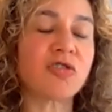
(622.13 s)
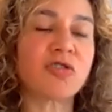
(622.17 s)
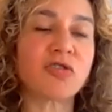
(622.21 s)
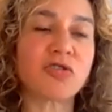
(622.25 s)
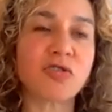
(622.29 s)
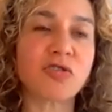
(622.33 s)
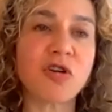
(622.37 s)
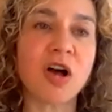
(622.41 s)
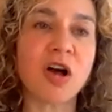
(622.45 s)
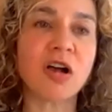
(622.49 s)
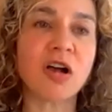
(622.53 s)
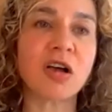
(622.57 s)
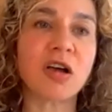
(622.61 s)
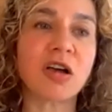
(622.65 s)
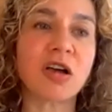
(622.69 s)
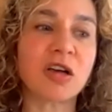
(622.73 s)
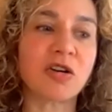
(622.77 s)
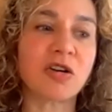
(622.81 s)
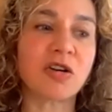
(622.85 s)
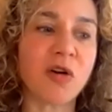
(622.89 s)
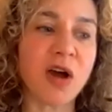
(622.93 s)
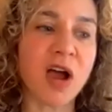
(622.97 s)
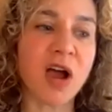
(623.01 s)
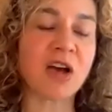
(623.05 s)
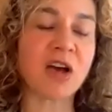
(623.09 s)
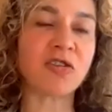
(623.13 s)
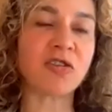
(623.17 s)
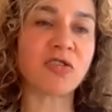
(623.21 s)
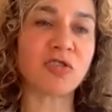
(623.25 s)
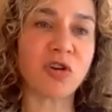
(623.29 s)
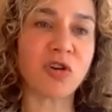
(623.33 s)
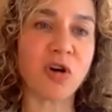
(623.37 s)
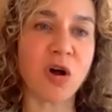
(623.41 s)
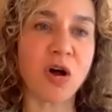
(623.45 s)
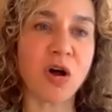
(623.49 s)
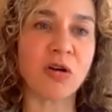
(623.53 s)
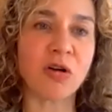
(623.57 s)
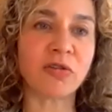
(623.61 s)
truck crash
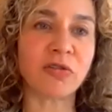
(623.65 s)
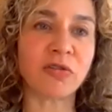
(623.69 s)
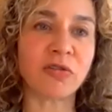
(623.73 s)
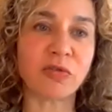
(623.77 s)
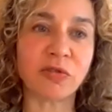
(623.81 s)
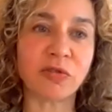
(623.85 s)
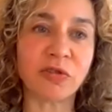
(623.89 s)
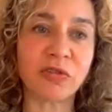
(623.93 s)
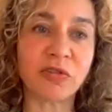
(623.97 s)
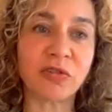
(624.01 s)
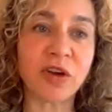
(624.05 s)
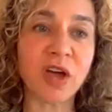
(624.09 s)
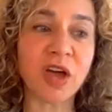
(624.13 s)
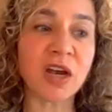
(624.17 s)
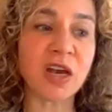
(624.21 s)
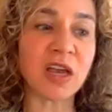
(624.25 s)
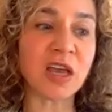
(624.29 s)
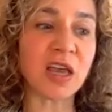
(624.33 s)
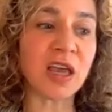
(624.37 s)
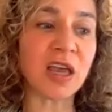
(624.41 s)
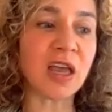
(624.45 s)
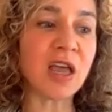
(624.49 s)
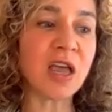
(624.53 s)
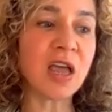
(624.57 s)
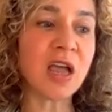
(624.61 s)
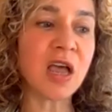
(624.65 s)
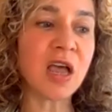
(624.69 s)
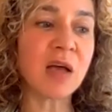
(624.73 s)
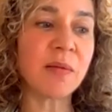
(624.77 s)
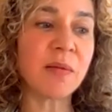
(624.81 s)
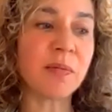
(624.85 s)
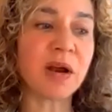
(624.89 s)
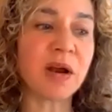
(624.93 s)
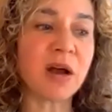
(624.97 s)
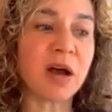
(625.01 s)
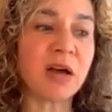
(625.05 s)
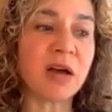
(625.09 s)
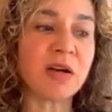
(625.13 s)
causal study,
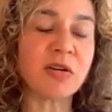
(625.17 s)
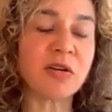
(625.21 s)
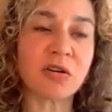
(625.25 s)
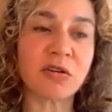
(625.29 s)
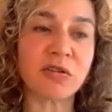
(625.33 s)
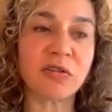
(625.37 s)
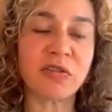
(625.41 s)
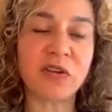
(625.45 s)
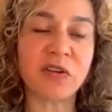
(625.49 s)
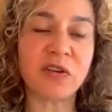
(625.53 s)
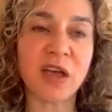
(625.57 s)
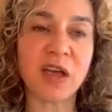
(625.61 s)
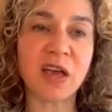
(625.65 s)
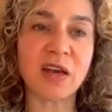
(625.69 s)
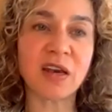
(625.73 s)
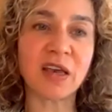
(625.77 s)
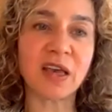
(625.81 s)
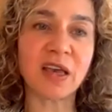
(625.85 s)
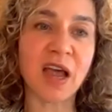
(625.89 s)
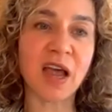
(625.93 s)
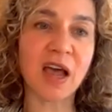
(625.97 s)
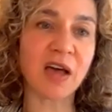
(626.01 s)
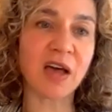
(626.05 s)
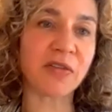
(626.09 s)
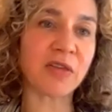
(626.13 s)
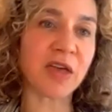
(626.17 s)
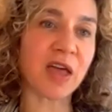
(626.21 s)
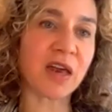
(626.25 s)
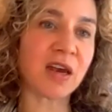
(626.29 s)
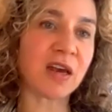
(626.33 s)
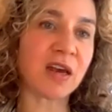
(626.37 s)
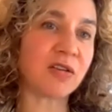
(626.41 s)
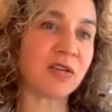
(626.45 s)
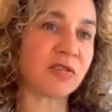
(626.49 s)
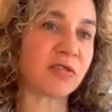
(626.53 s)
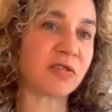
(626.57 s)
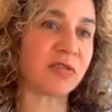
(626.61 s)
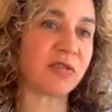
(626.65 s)
but understanding how that
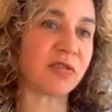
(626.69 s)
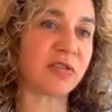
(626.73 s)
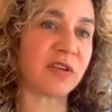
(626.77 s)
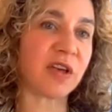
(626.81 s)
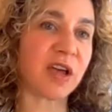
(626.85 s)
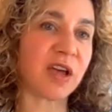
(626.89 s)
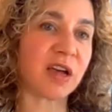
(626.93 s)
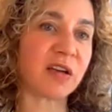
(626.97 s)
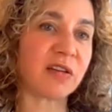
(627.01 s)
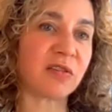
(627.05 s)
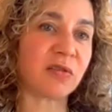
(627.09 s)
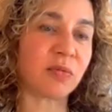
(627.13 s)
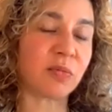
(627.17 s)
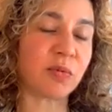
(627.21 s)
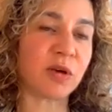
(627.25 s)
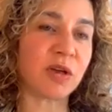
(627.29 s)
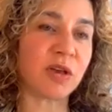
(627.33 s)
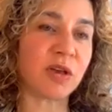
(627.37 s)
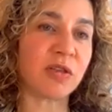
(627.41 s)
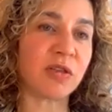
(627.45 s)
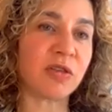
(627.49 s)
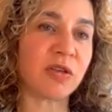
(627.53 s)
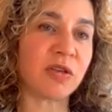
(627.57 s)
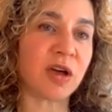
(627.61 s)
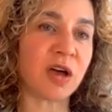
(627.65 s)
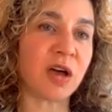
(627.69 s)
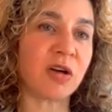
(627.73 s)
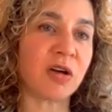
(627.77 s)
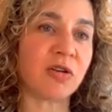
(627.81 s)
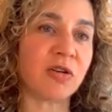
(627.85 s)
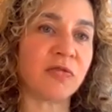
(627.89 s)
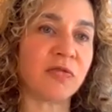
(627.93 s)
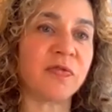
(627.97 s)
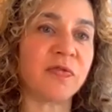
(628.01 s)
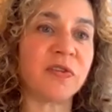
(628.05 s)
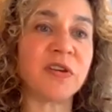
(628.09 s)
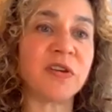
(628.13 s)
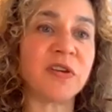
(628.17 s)
intersects with
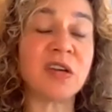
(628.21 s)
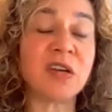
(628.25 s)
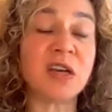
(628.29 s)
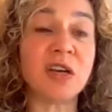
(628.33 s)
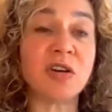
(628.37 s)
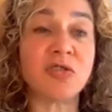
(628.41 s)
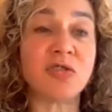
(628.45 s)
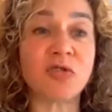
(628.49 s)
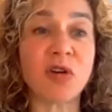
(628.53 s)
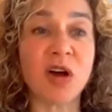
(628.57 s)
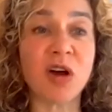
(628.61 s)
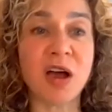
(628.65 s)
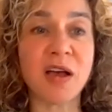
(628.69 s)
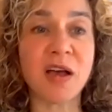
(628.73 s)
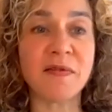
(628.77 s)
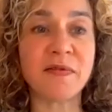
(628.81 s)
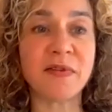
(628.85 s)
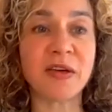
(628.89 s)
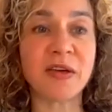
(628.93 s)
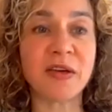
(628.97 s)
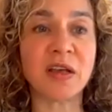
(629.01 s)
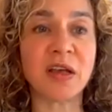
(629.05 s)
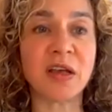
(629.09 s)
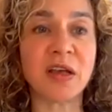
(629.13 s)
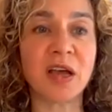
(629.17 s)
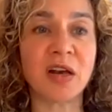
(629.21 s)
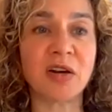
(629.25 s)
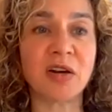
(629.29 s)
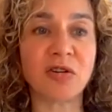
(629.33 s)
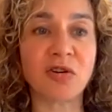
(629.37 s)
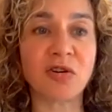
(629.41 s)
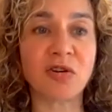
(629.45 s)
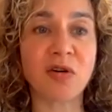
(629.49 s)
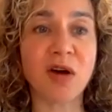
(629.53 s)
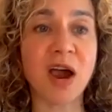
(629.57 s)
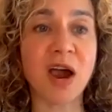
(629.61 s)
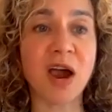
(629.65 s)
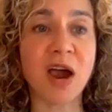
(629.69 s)
fatigue driving and
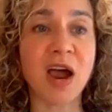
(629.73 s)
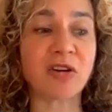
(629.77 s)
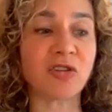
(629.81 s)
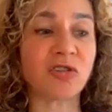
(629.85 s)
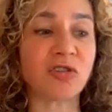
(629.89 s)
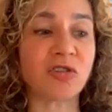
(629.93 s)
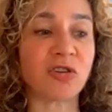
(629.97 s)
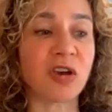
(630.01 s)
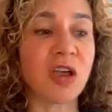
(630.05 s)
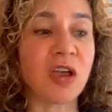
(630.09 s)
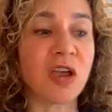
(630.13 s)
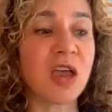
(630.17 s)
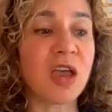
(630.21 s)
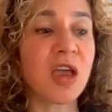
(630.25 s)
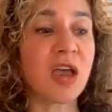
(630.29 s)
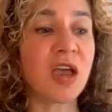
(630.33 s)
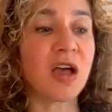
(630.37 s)
crashes,